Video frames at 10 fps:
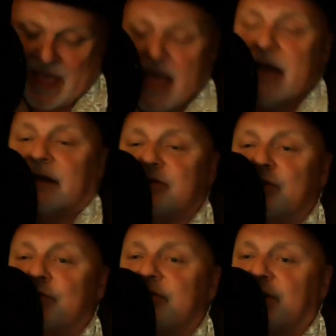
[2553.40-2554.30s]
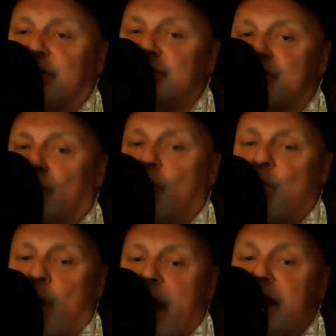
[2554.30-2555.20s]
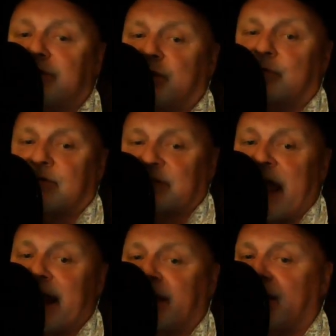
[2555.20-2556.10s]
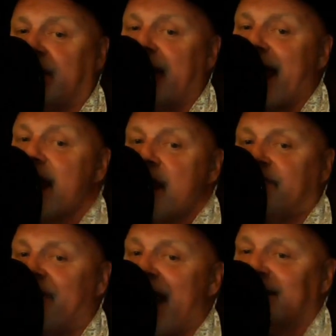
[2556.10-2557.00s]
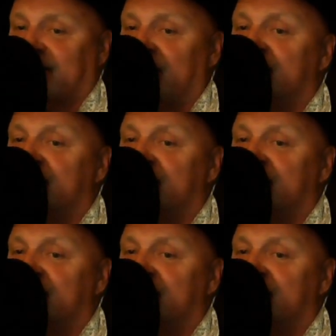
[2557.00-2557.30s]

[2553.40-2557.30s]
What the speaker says: The truth is you're way too Saturday night. The fact is I